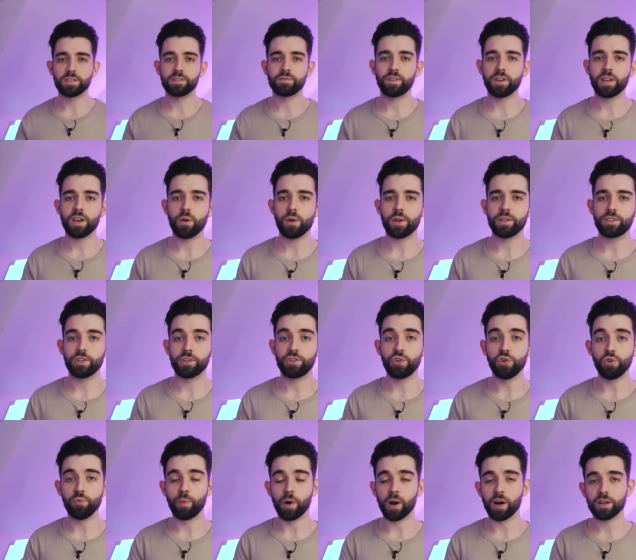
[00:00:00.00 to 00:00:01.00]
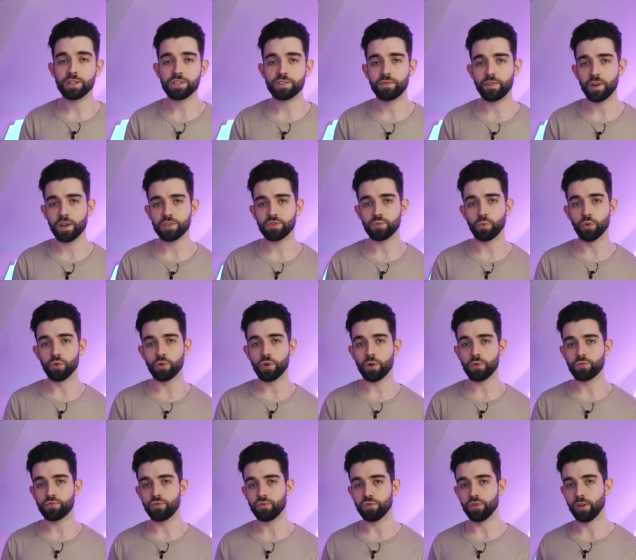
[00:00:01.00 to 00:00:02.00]
this video into two parts. First, we'll
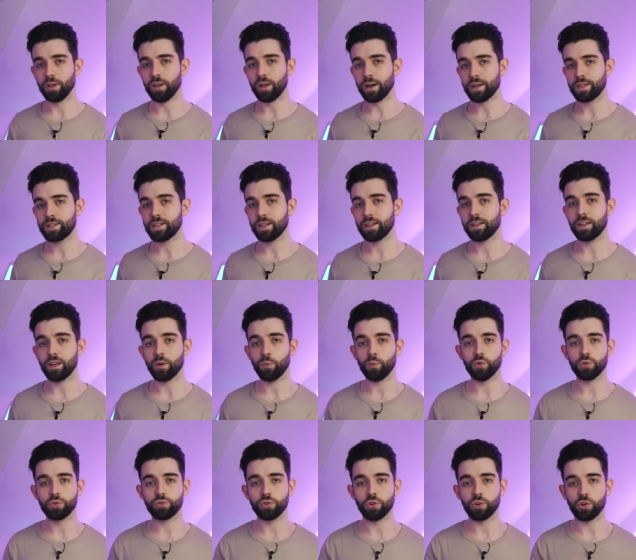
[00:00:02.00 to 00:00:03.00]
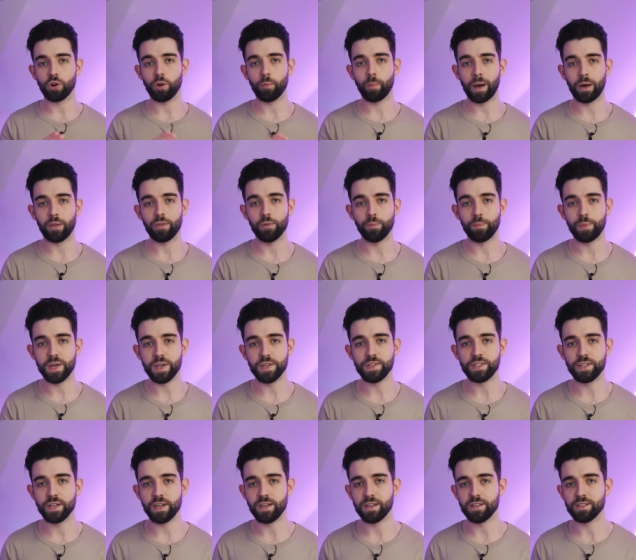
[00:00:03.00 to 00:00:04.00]
go through the lighting, then we'll talk about the
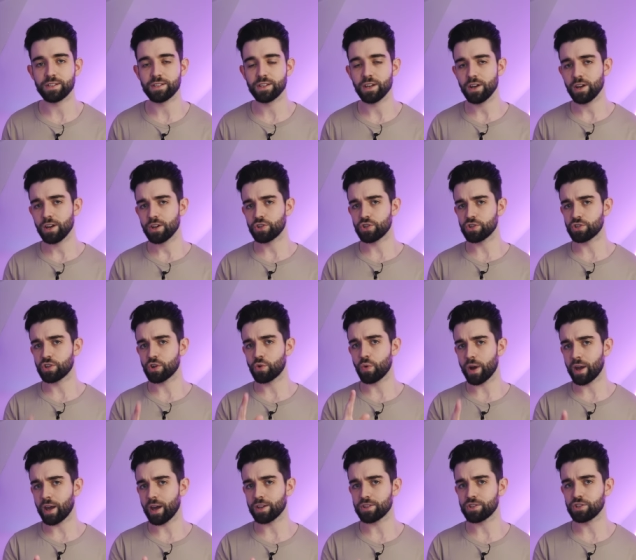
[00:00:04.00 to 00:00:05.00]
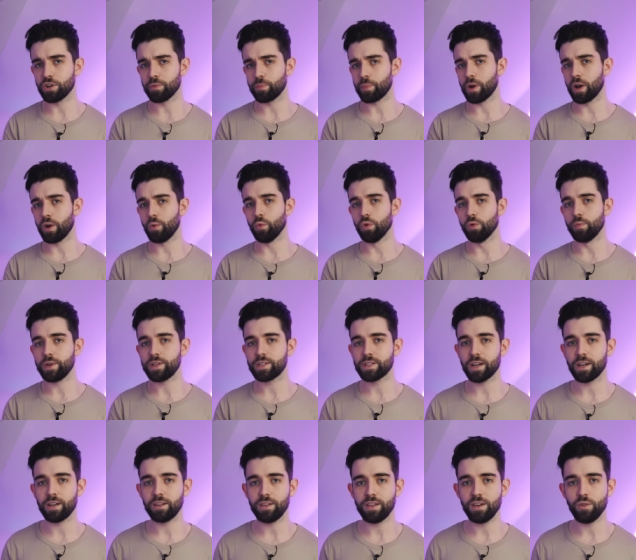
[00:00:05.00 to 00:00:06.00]
PCs. Just a quick heads up, I will be
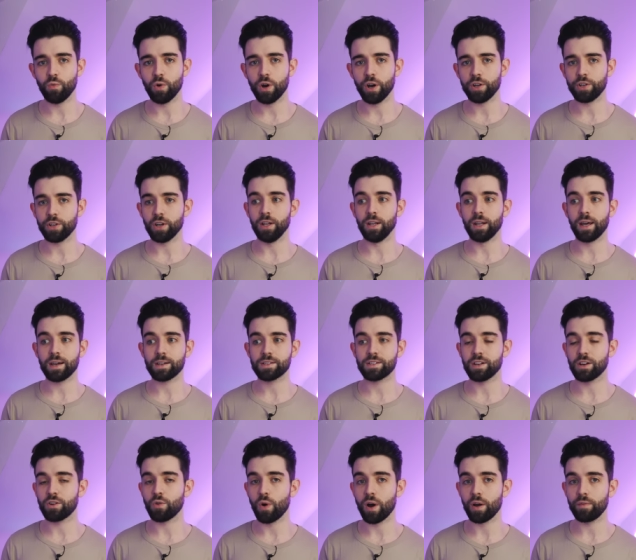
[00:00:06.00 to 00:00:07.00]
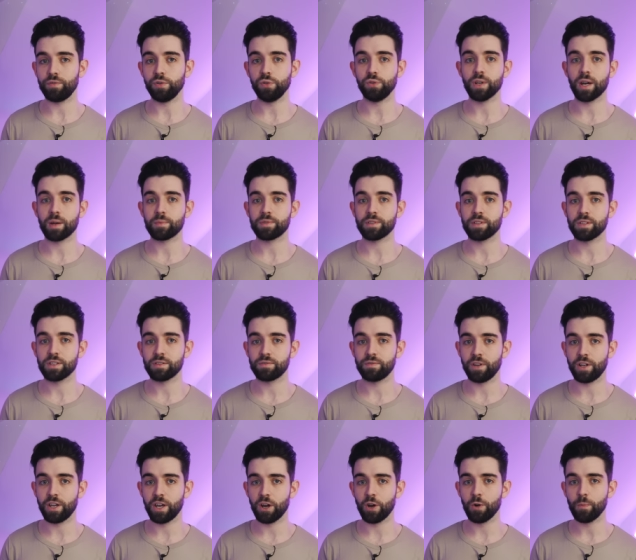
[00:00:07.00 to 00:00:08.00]
saying the word Alexa quite a few times in this
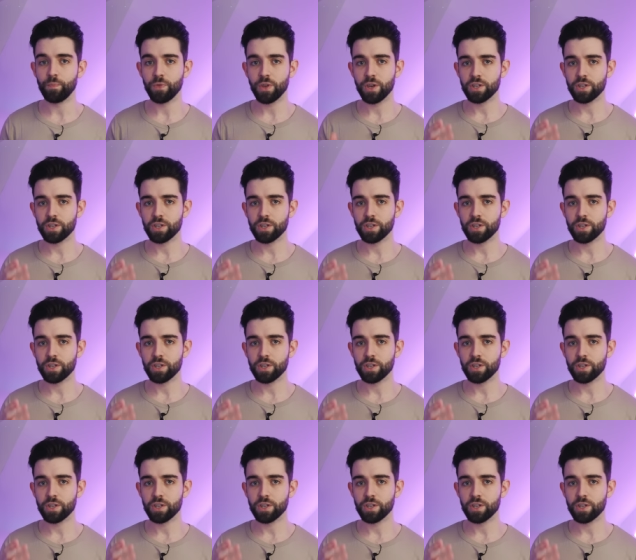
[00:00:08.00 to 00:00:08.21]
video,